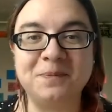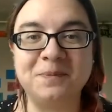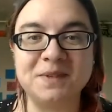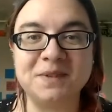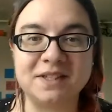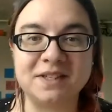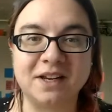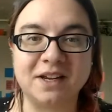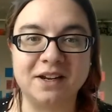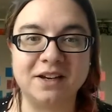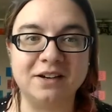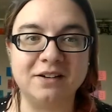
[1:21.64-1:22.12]

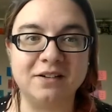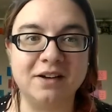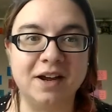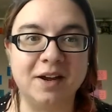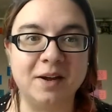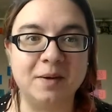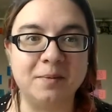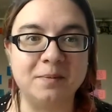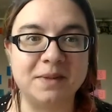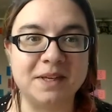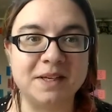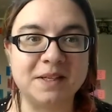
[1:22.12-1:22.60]
So
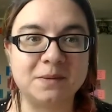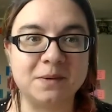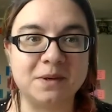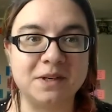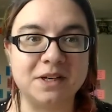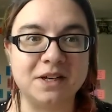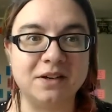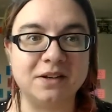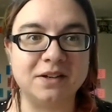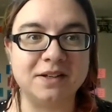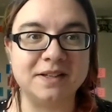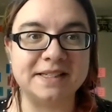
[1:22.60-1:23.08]
this
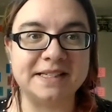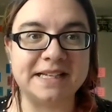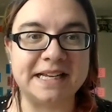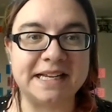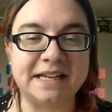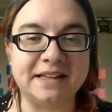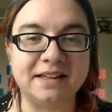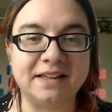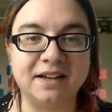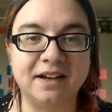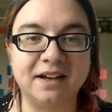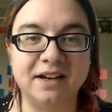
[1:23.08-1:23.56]
one, you can
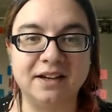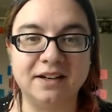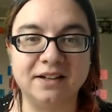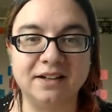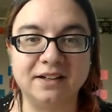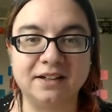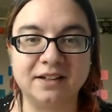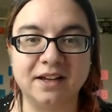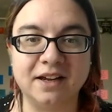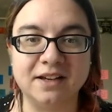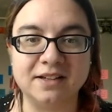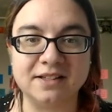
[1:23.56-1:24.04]
see that I
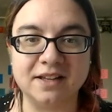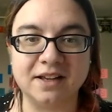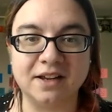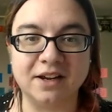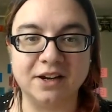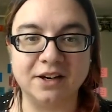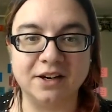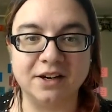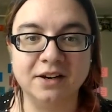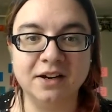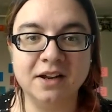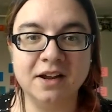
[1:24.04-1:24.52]
look as
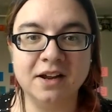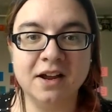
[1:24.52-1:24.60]
though